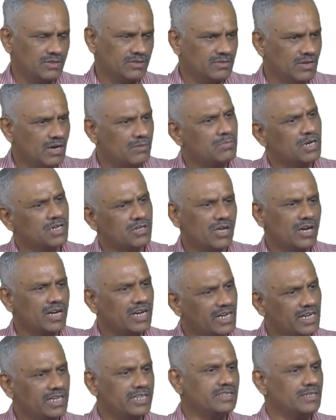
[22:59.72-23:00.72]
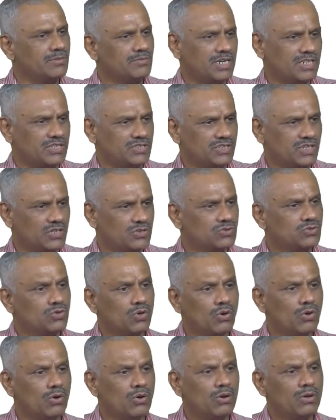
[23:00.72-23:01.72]
but you are getting some additional.
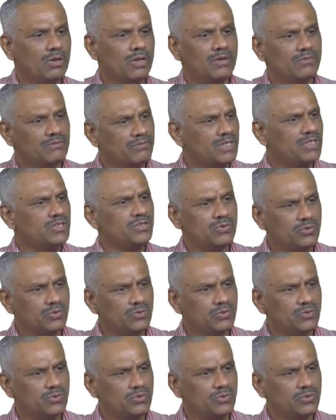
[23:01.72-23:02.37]
So when you